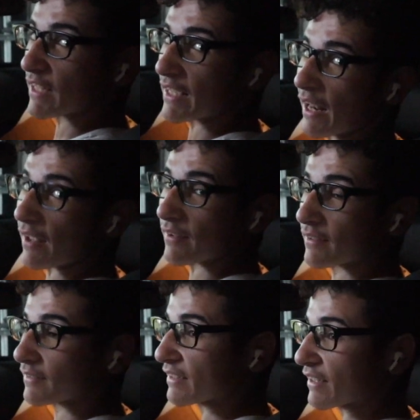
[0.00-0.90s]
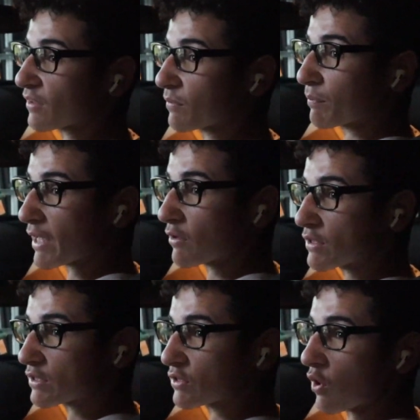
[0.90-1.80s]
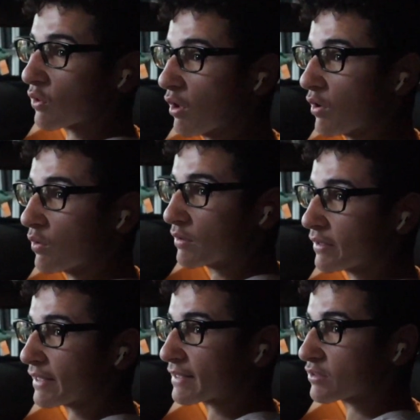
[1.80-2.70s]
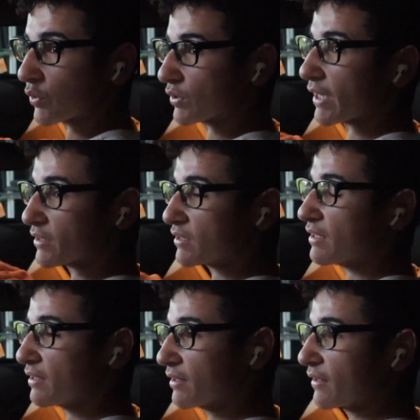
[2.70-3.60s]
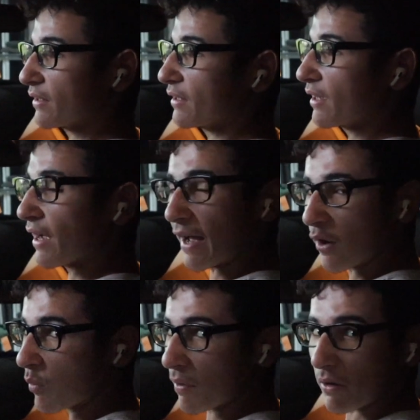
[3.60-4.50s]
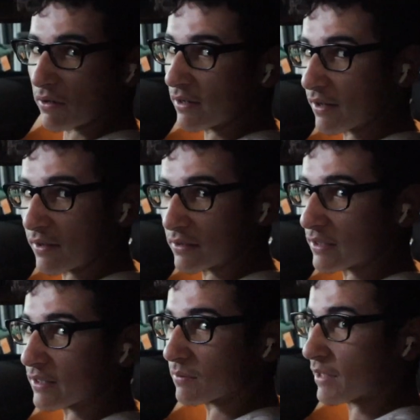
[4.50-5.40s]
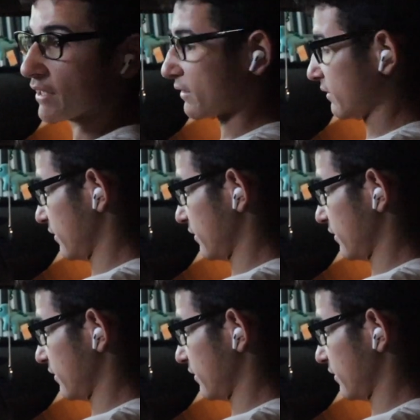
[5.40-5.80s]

And the pedal is so low, it's so touchy. I hope I don't need another clutch, man.